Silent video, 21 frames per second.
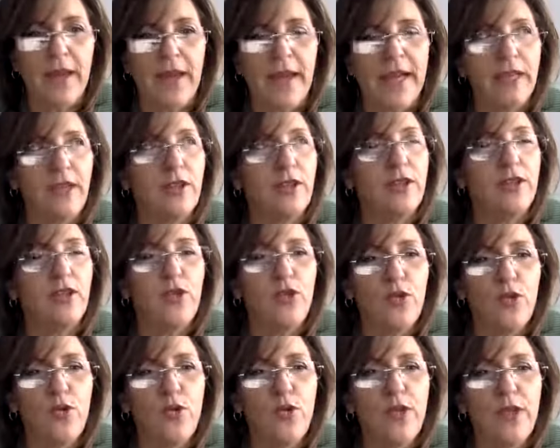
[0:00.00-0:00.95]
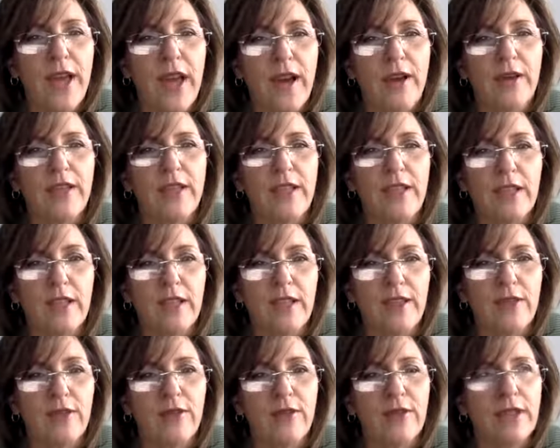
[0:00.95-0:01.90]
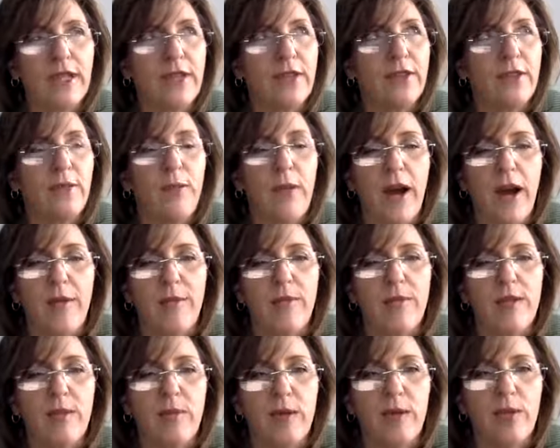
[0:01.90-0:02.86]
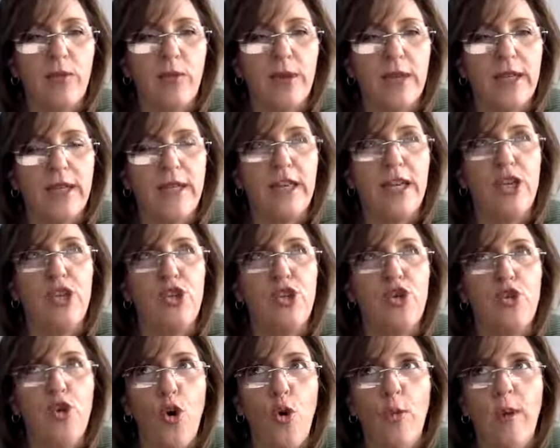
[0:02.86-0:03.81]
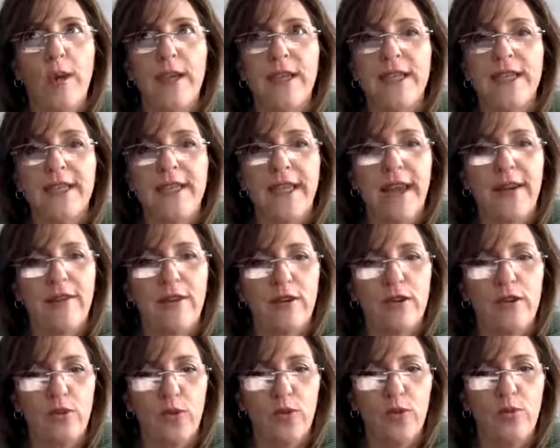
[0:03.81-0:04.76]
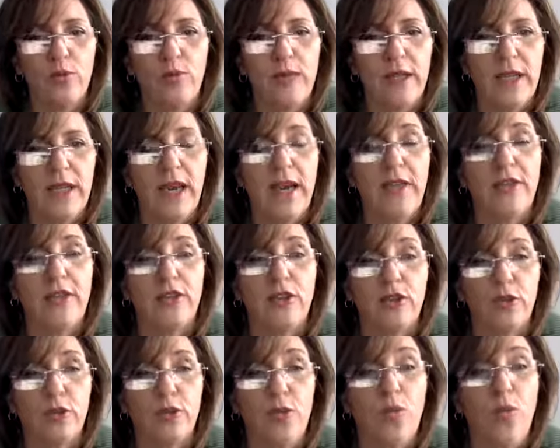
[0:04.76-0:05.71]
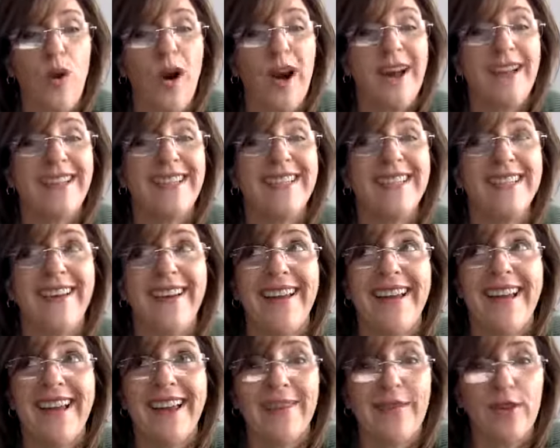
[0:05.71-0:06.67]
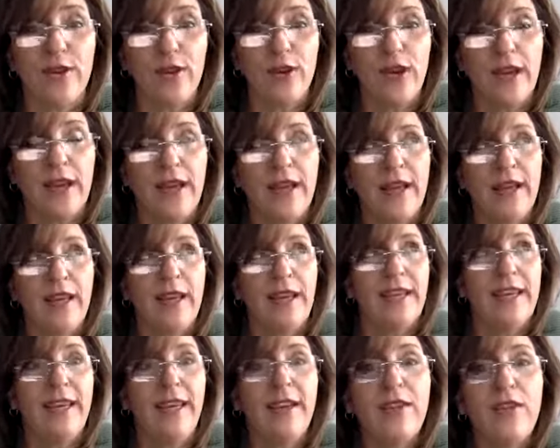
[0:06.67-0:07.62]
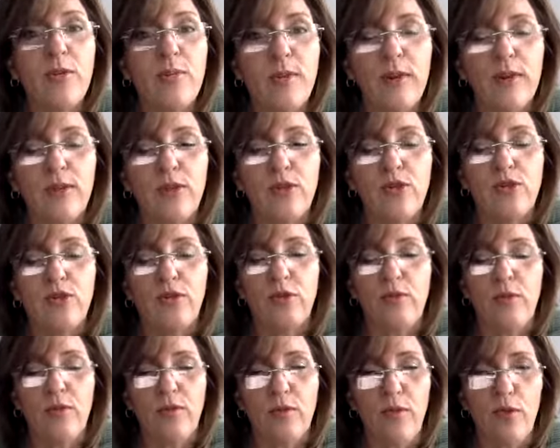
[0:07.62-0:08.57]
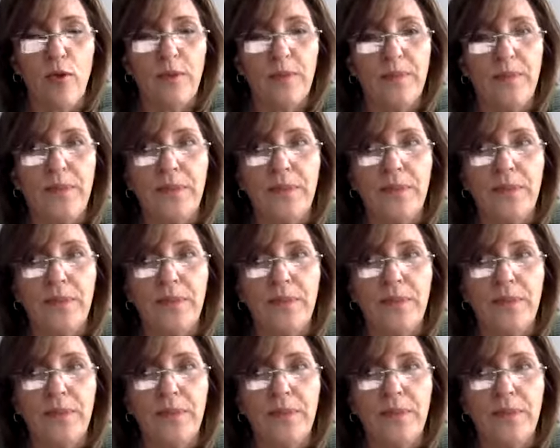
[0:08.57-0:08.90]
in 2,000 years that the Bible has been written, nobody has ever told me the truth? Why didn't I ever hear about the truth before?